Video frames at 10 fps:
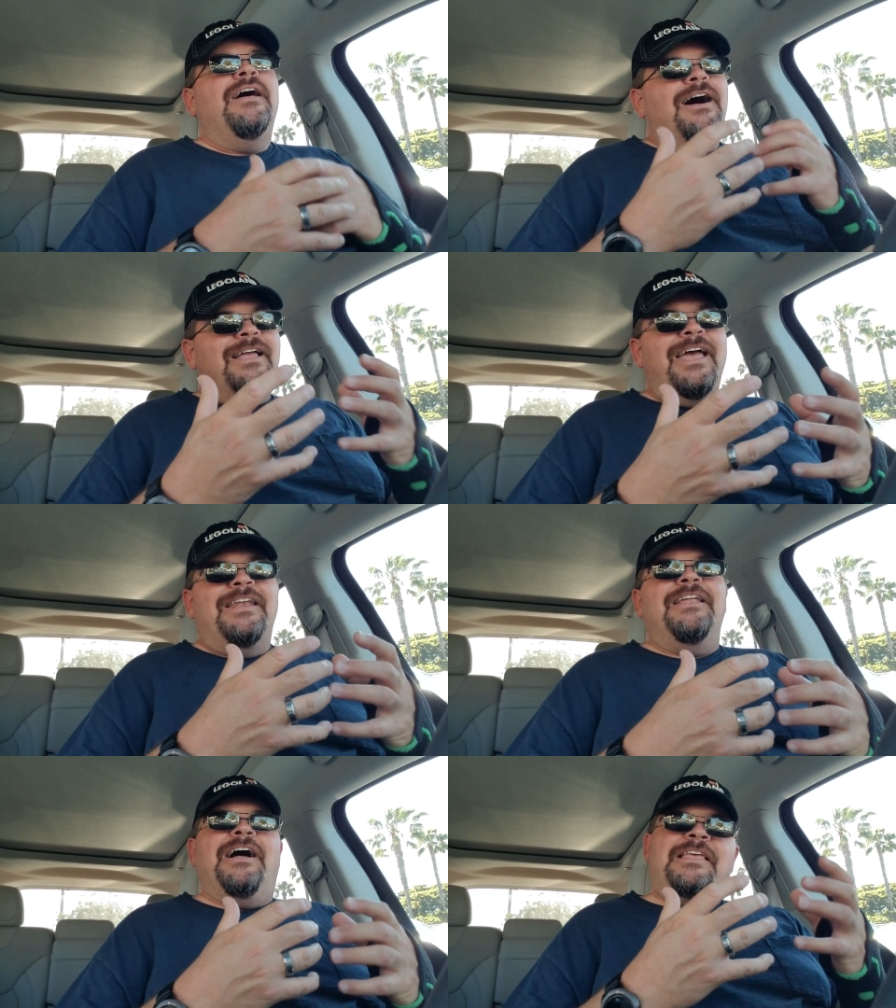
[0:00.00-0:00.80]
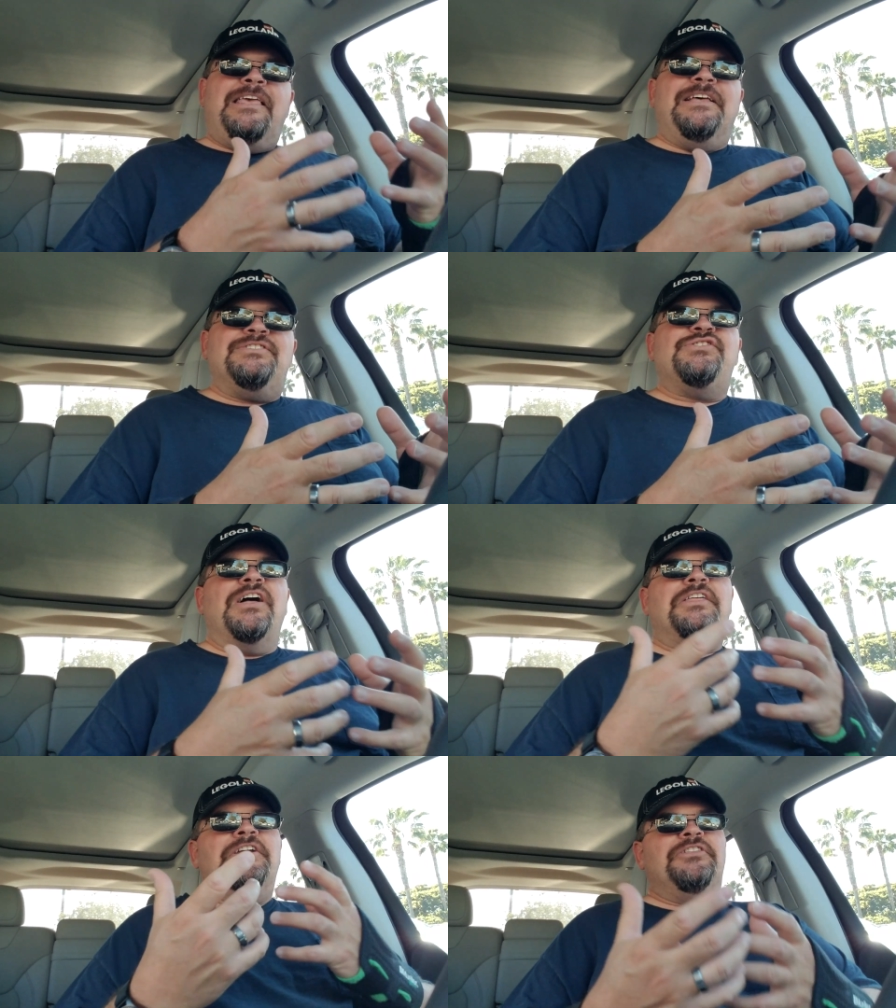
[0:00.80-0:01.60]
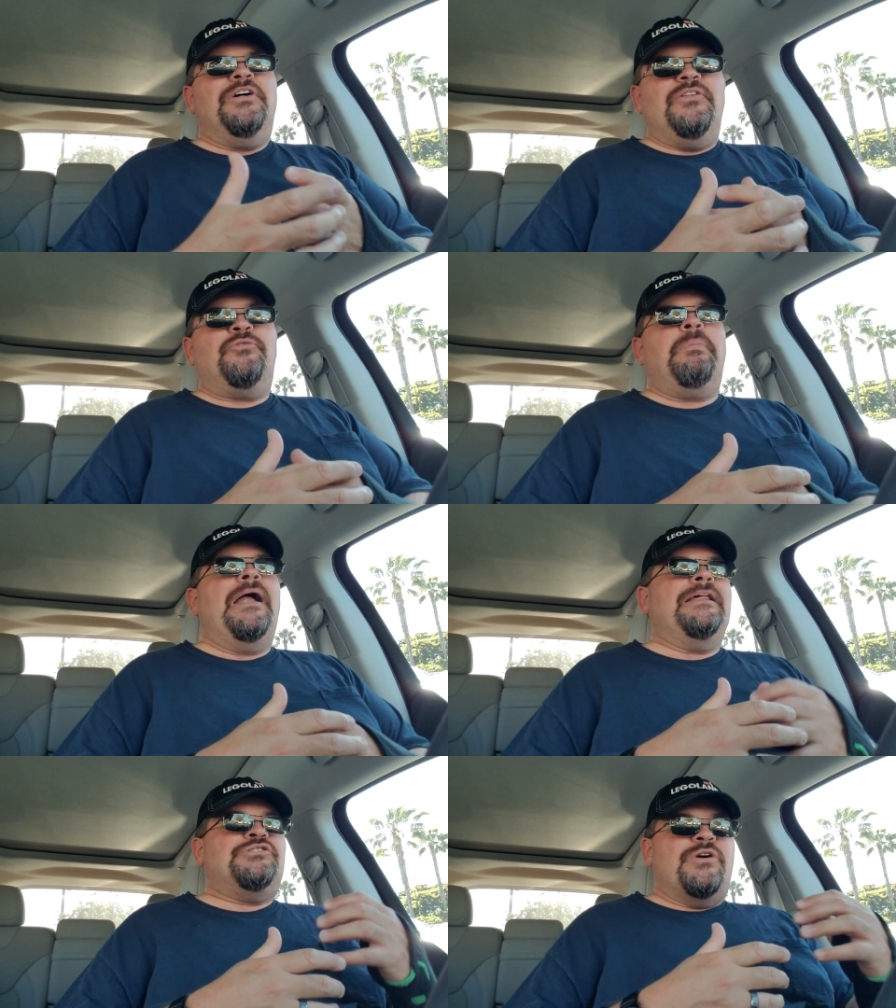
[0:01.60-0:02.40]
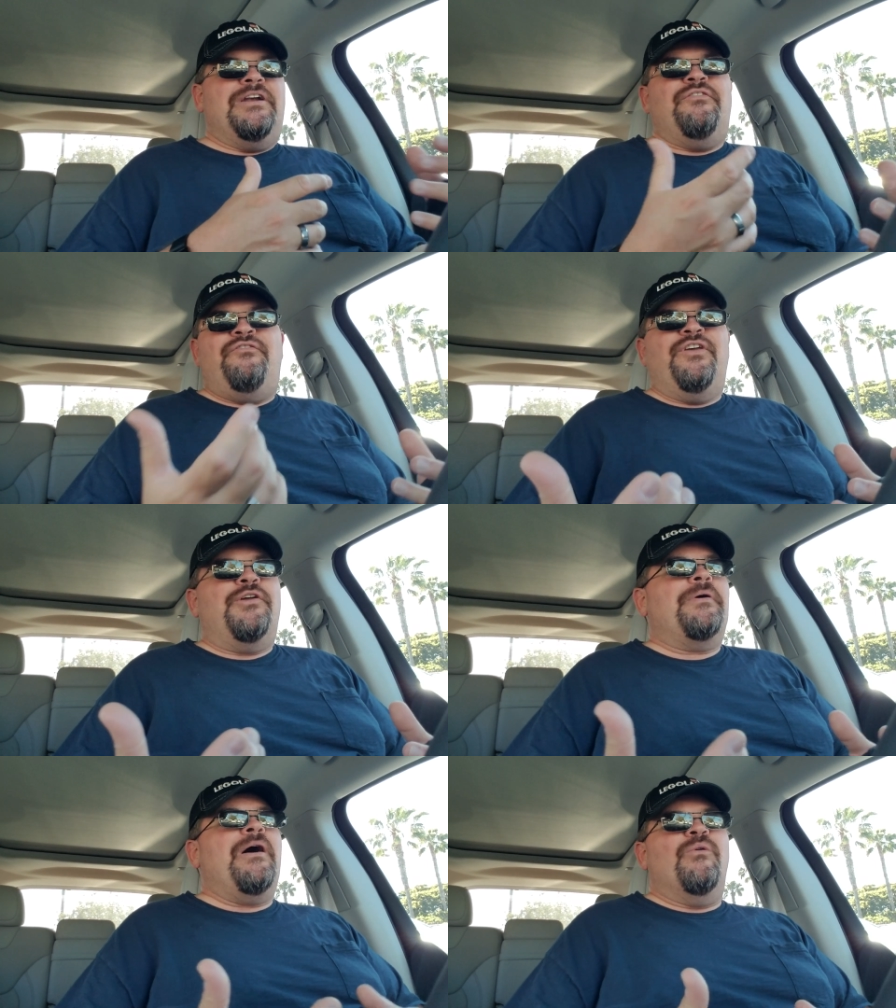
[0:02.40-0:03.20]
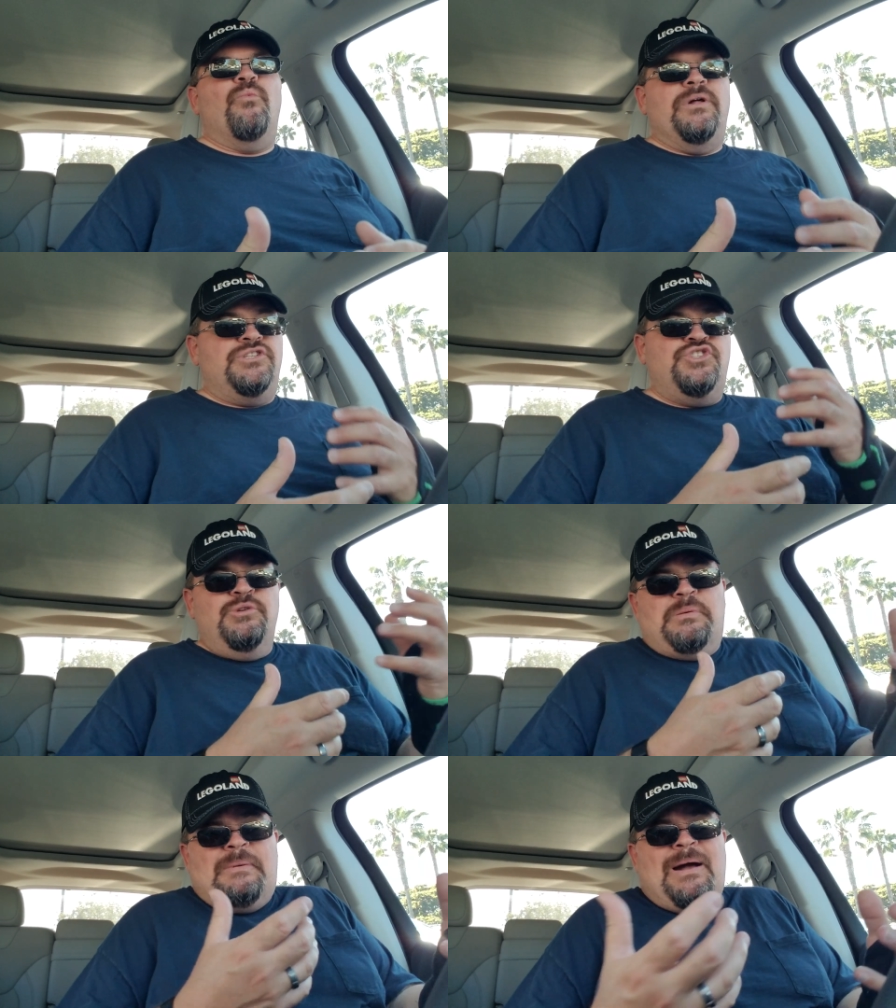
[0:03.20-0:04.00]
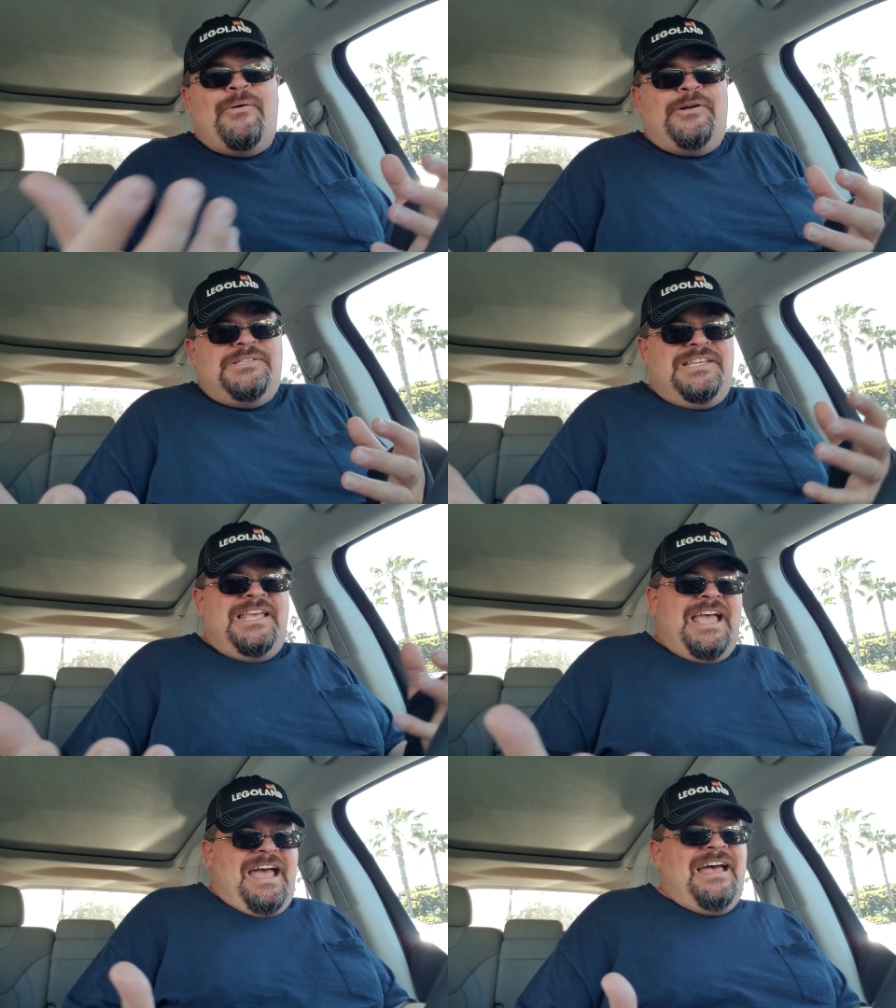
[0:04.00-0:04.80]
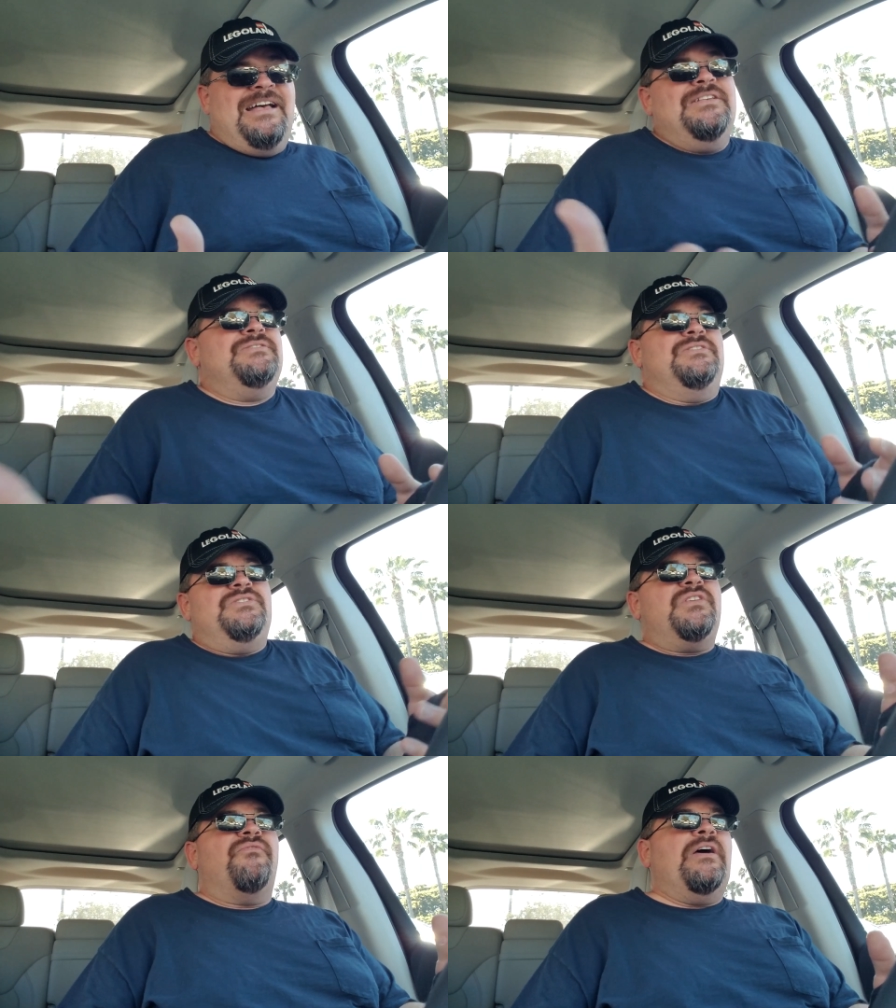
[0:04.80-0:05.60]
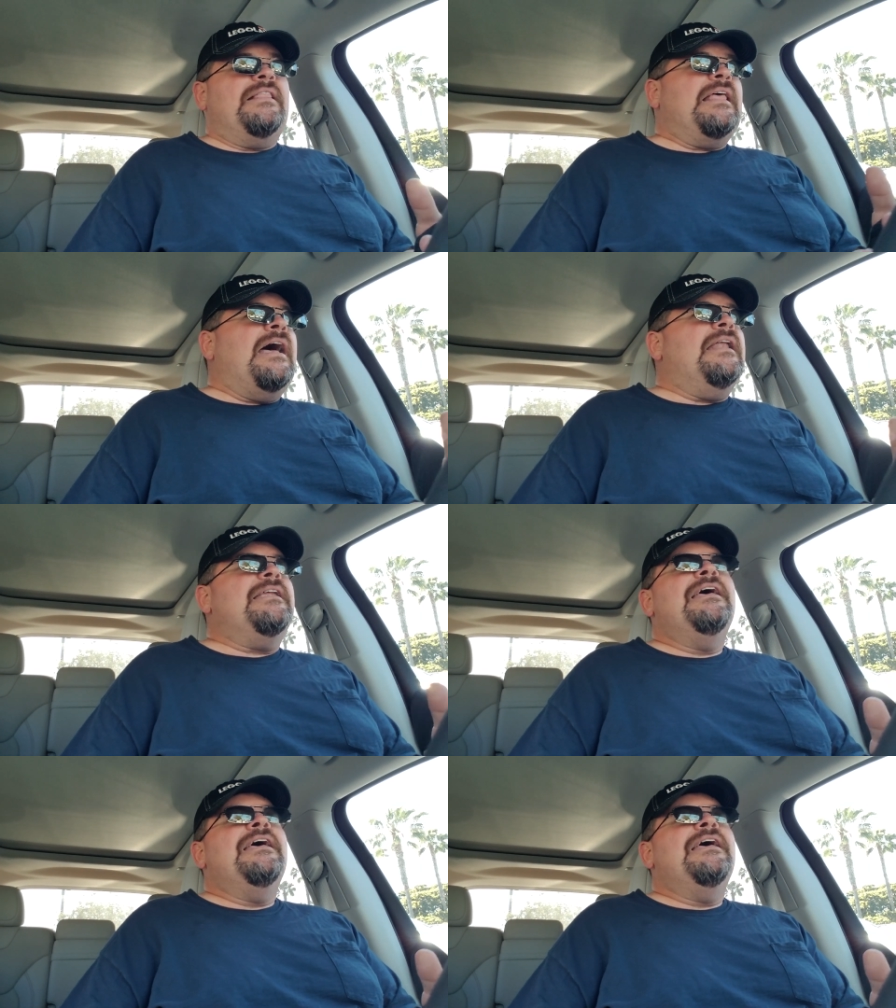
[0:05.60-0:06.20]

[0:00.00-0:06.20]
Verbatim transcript: again, a kid stuck in an adult's body trying to figure out what superpowers he has and stuff like that.